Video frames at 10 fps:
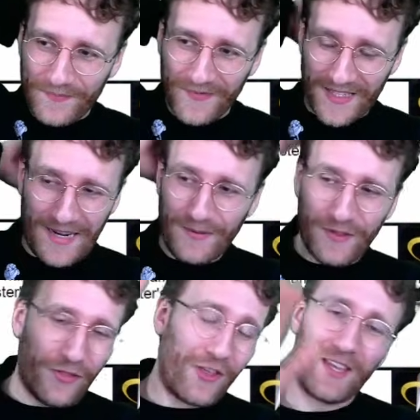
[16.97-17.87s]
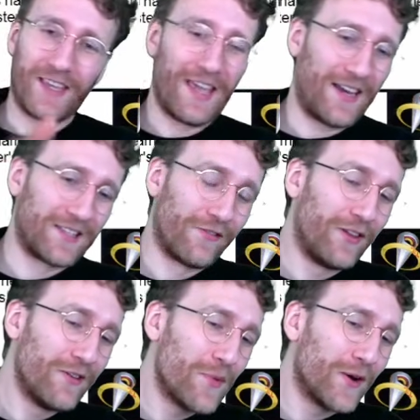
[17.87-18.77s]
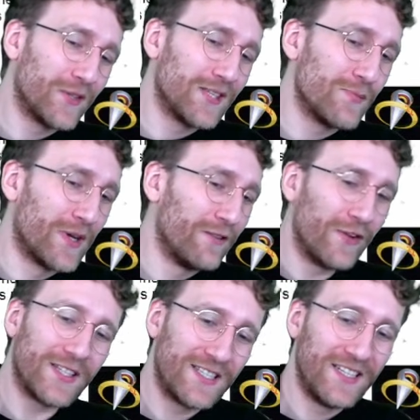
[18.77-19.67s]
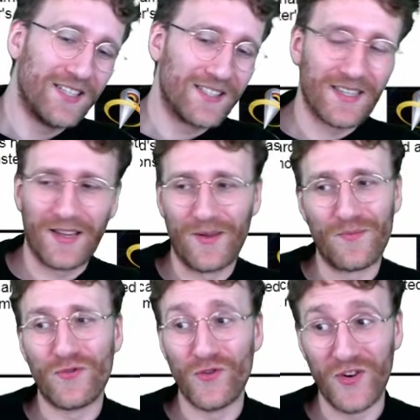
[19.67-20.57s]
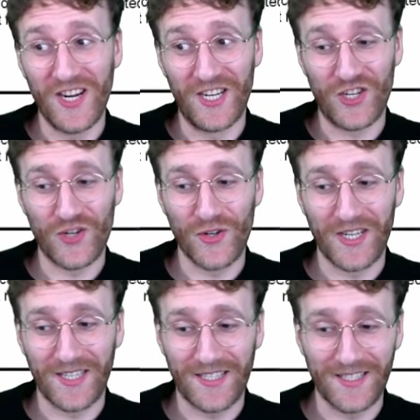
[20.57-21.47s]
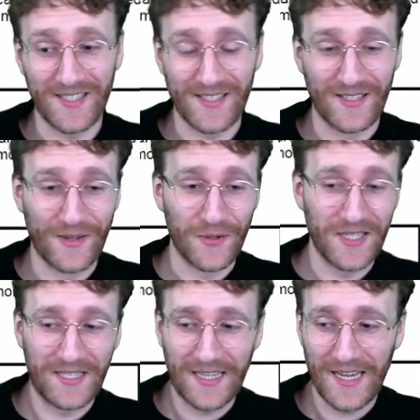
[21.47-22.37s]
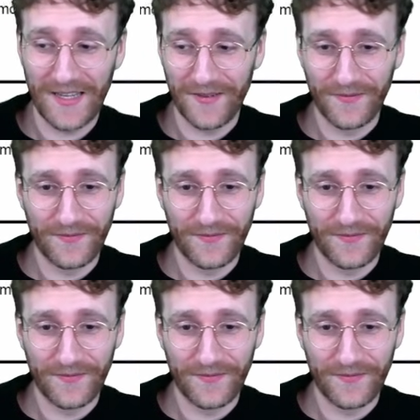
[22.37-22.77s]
I'm not thinking actively about this, but if I see this, I'm pretty sure that this is an OTK.